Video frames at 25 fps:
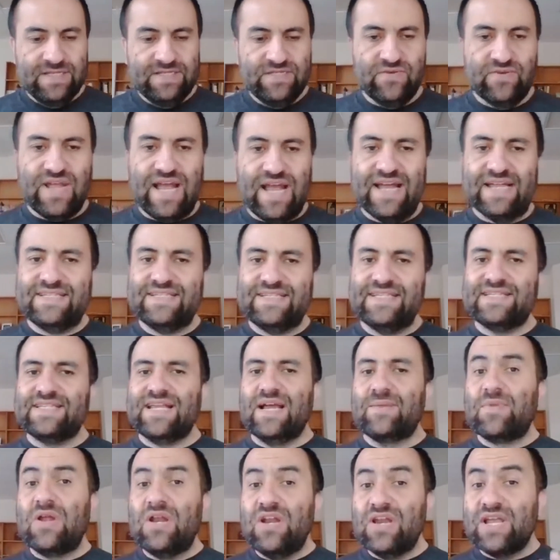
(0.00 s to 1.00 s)
So God says,
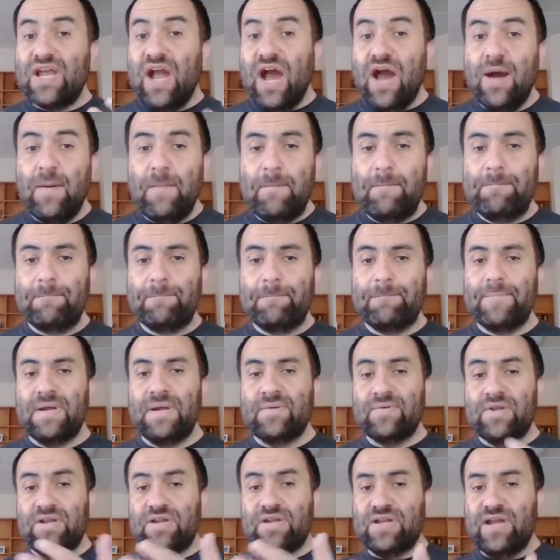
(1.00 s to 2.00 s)
I'm going to come
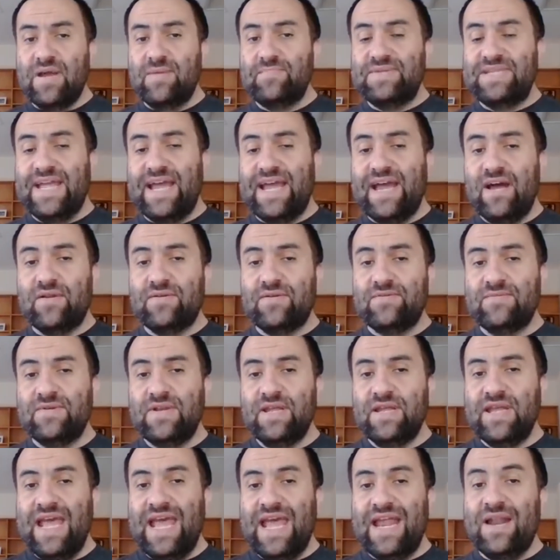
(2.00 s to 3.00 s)
down.
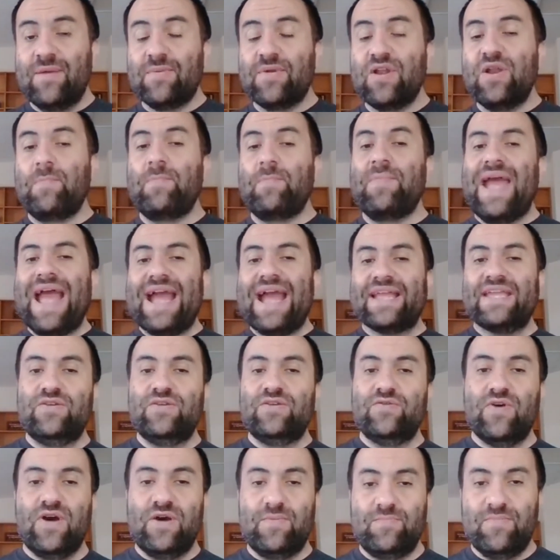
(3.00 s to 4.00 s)
And I'm going to back
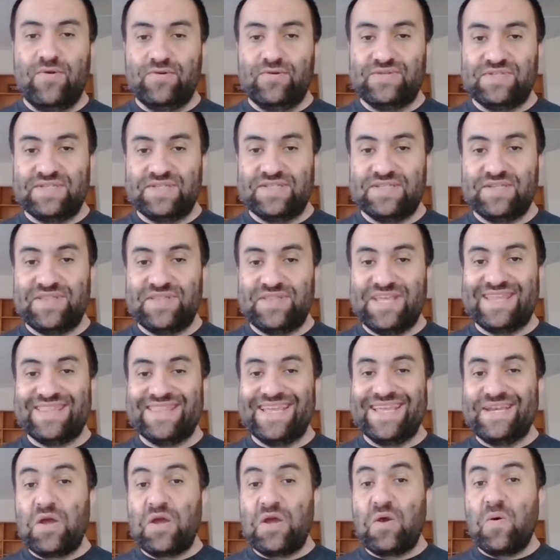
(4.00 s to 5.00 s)
you up, Moses, so that
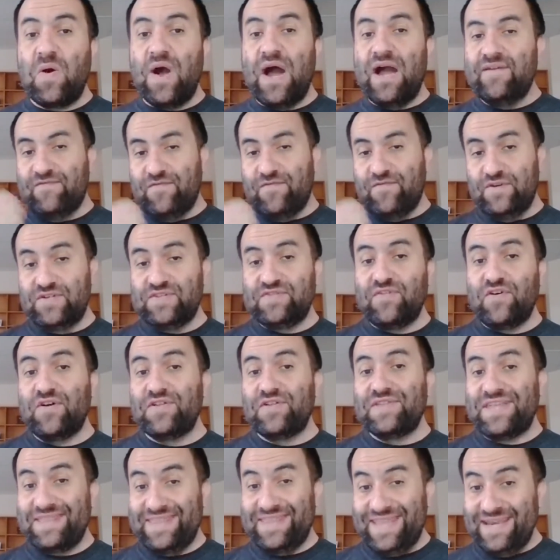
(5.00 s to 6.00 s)
they know, first of
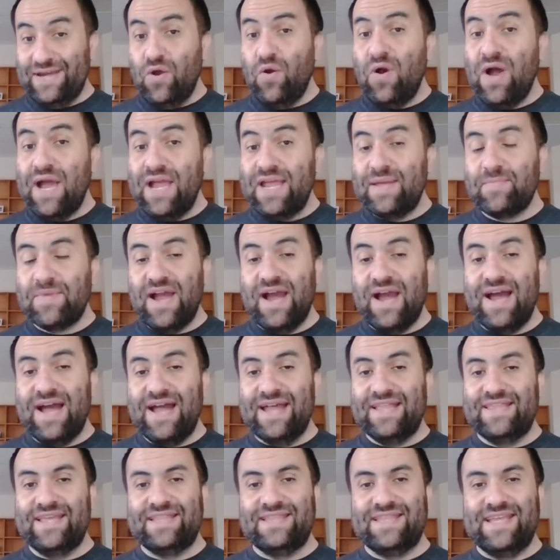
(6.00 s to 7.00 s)
all, that they know I am
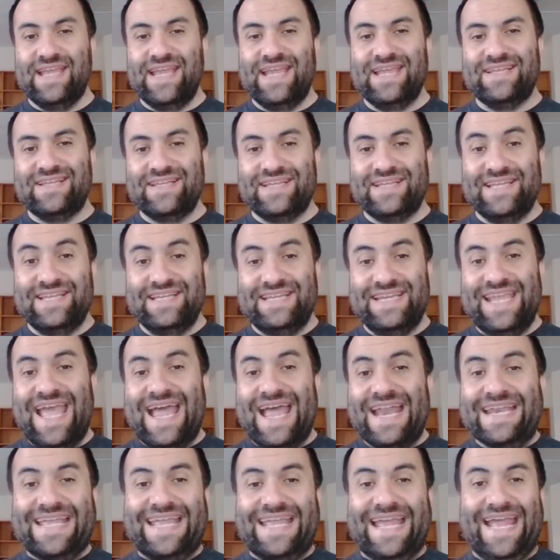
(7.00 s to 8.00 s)
God, that they can
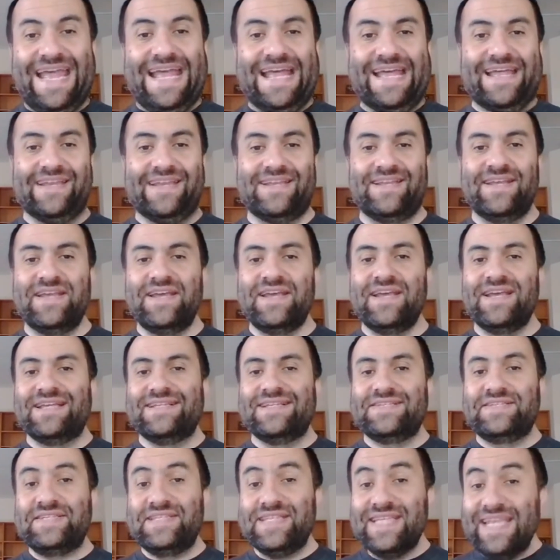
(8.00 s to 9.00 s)
yet again
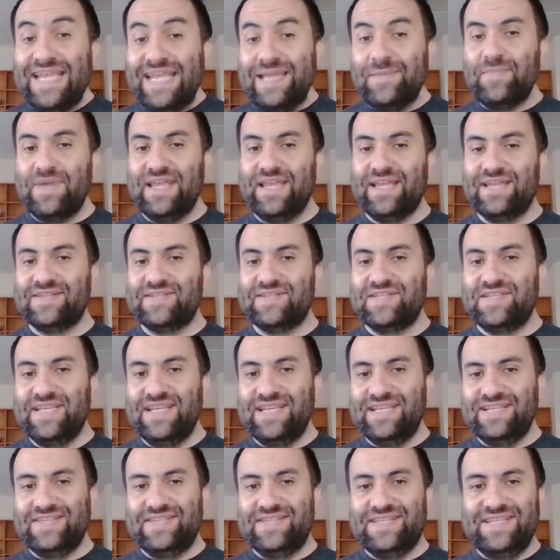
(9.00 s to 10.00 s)
see me,
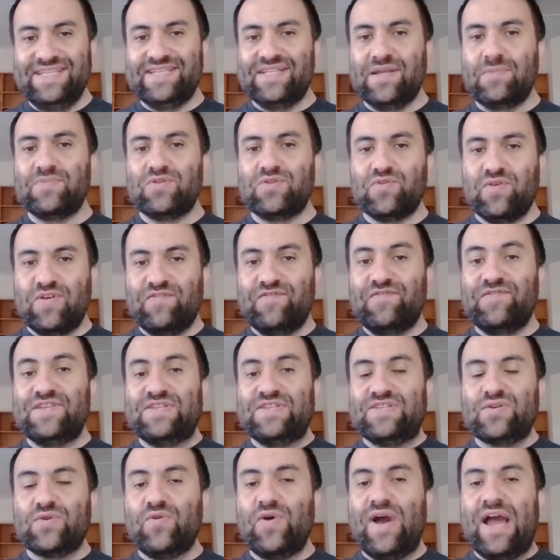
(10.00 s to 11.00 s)
see some sort of
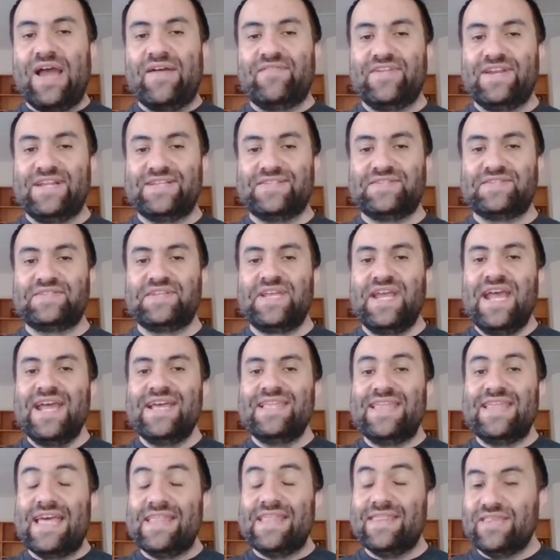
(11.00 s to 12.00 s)
physical evidence
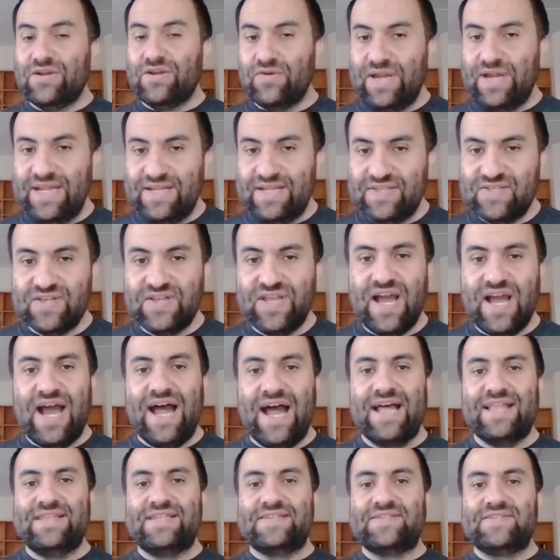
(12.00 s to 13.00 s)
that there is a
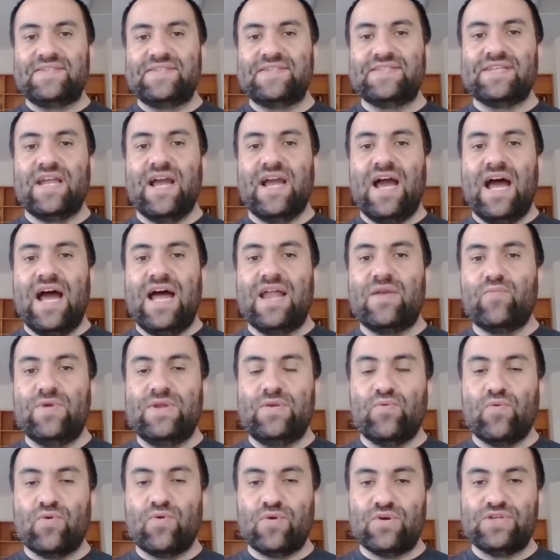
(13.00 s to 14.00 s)
God. This is a God
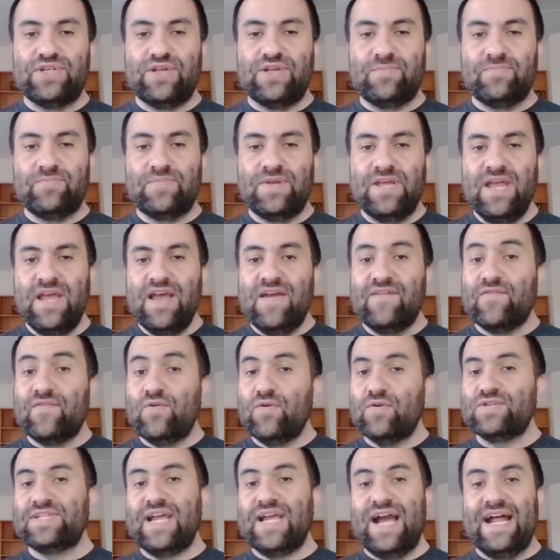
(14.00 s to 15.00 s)
we worship. Of
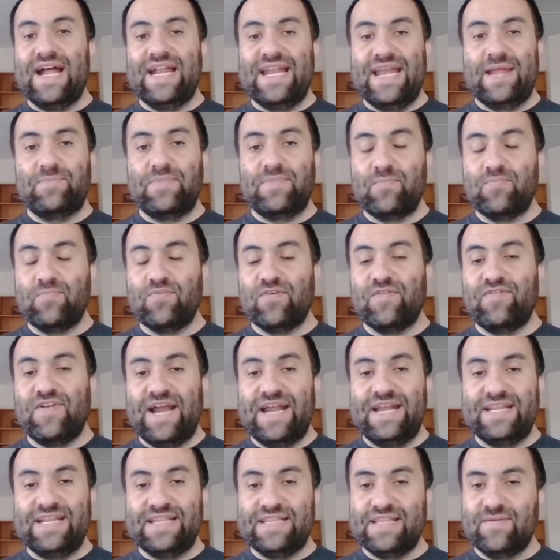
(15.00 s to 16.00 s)
course, God had been
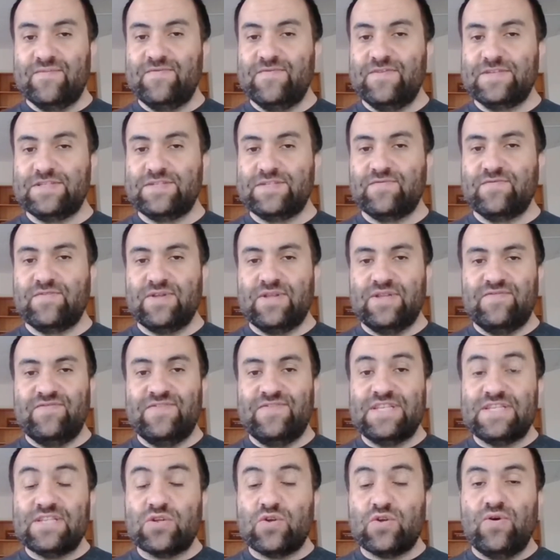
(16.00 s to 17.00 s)
providing them
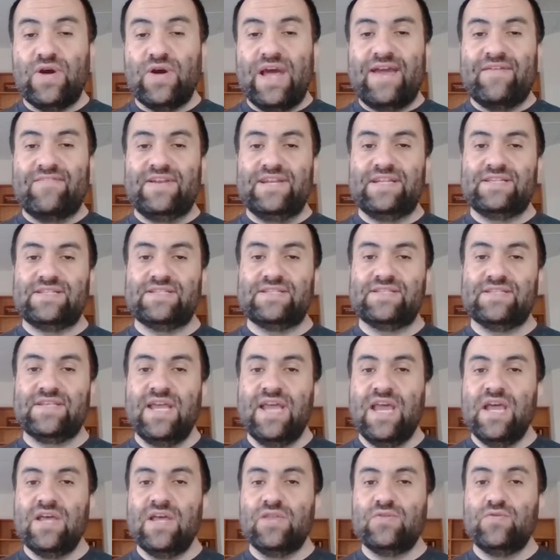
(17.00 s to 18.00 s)
physical evidence
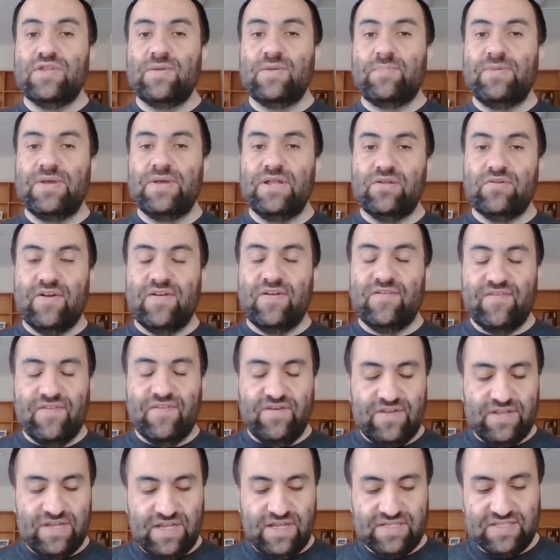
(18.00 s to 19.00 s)
through the pillar
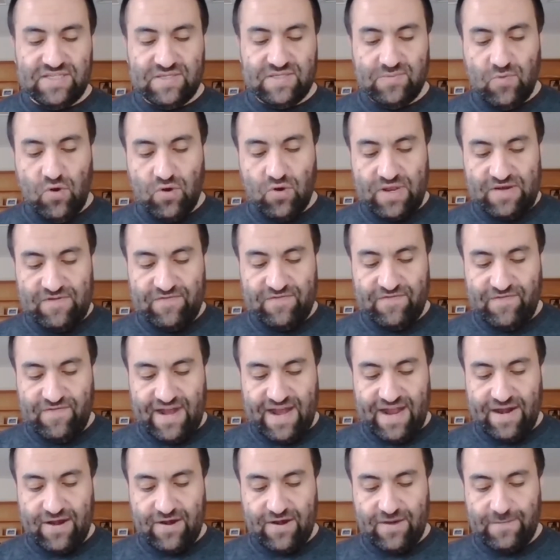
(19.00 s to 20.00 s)
of smoke and
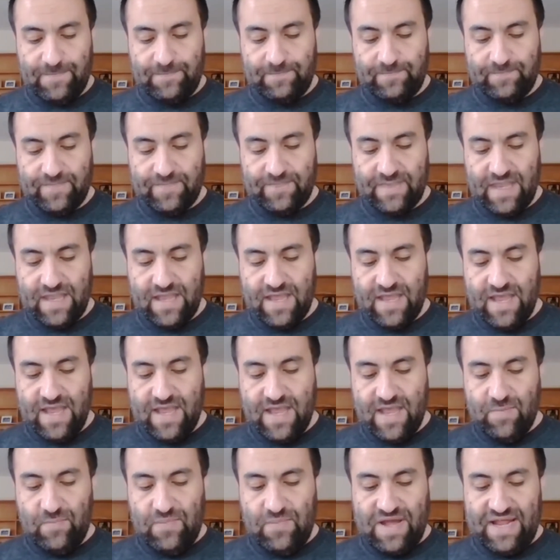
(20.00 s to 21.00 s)
fire.
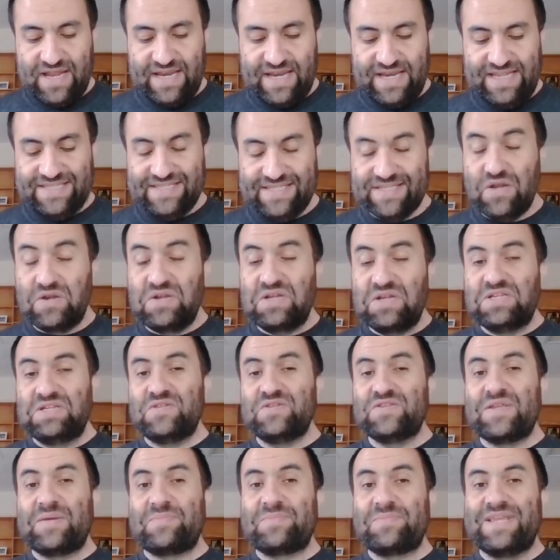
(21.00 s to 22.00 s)
But he's going to
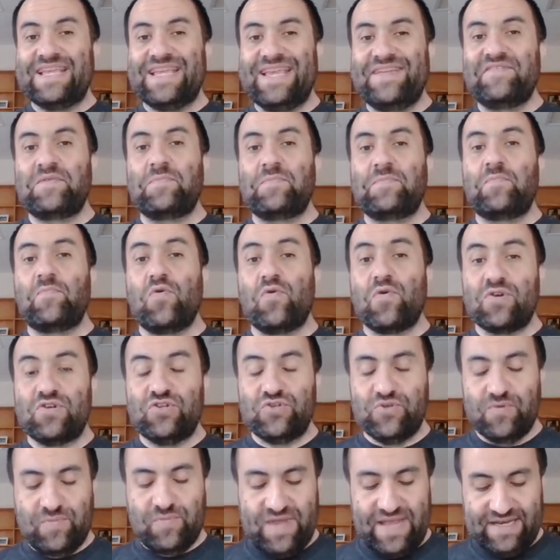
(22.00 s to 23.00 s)
do something even more
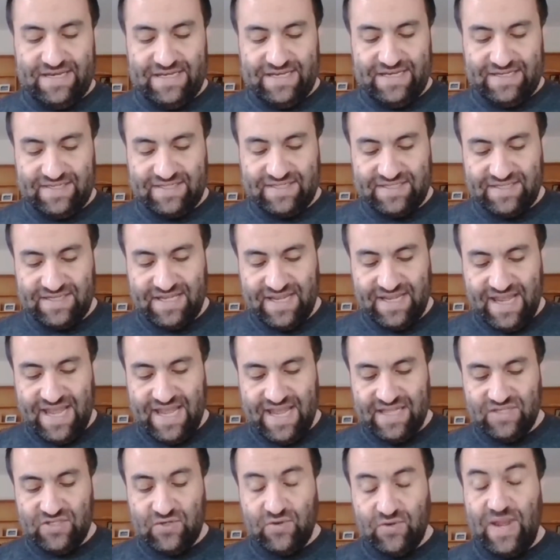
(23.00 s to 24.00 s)
tremendous.
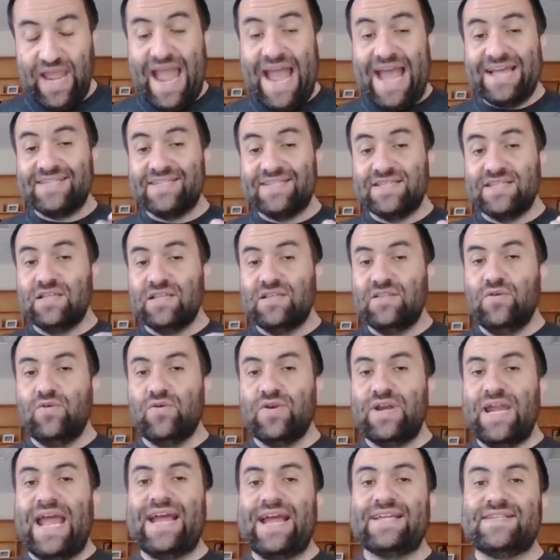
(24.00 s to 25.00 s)
So the
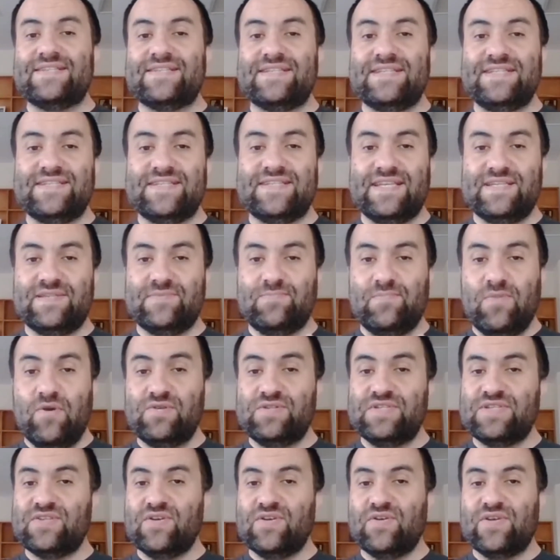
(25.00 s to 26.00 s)
Lord asks, he says,
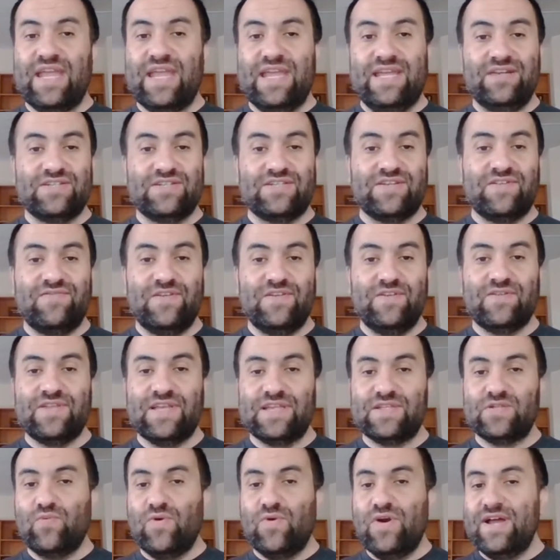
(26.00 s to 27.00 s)
Moses, okay, here's a few
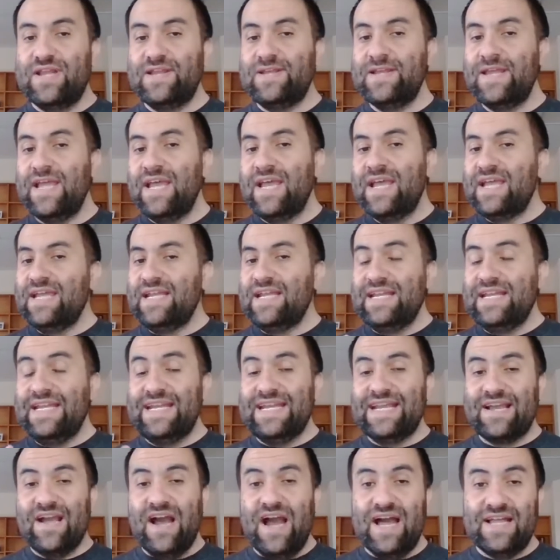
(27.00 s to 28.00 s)
things. One, you need
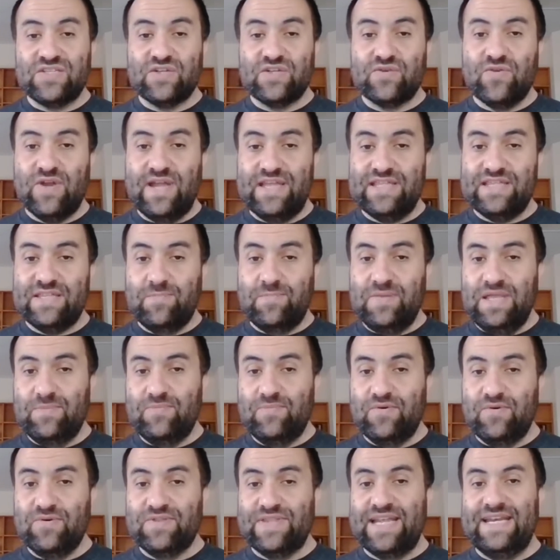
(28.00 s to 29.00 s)
to consecrate the
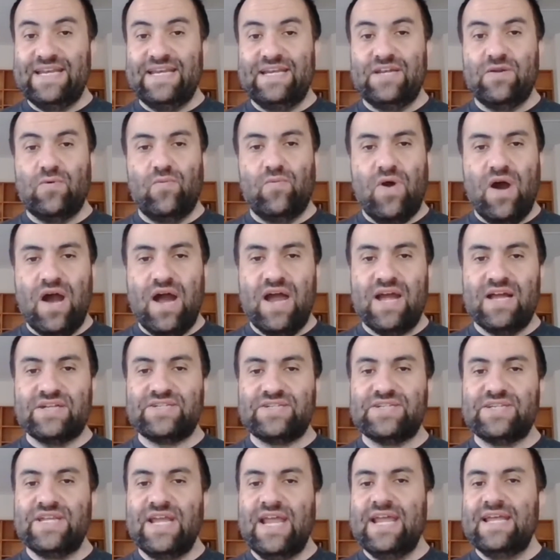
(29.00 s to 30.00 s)
people. They need to
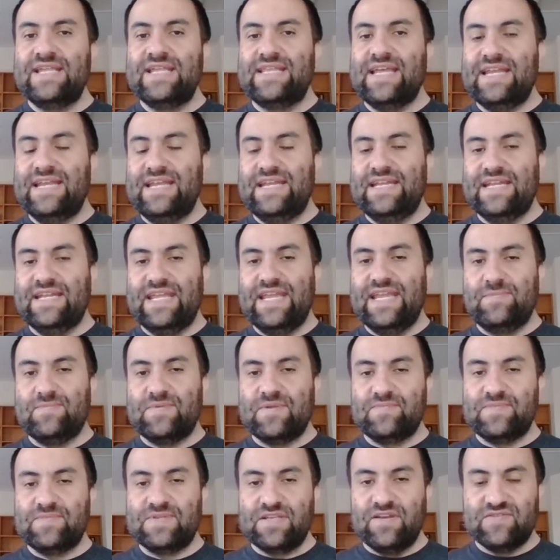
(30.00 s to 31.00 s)
wash. They need to keep
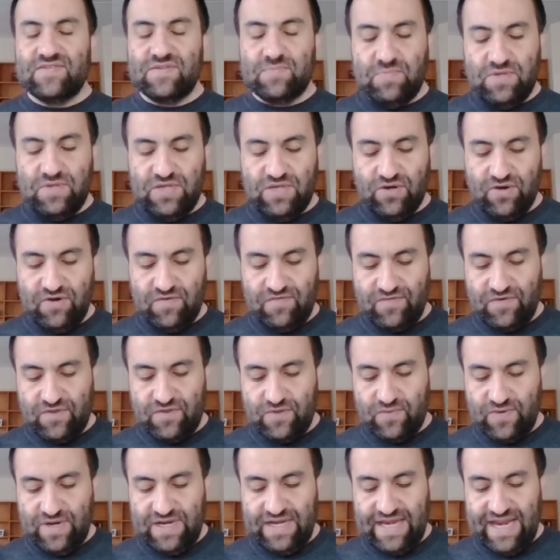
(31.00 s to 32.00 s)
themselves pure for
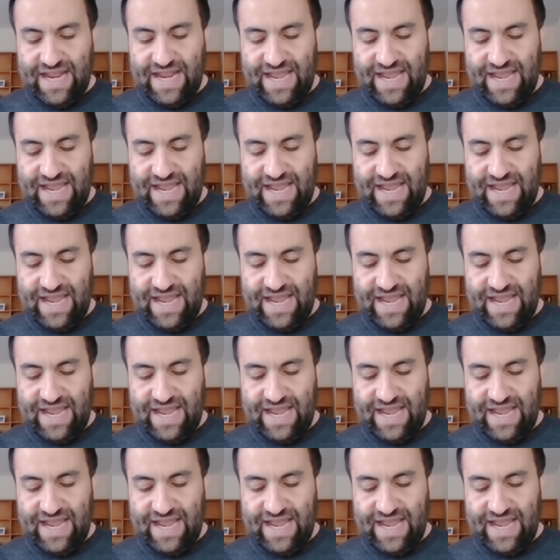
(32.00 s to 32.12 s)
3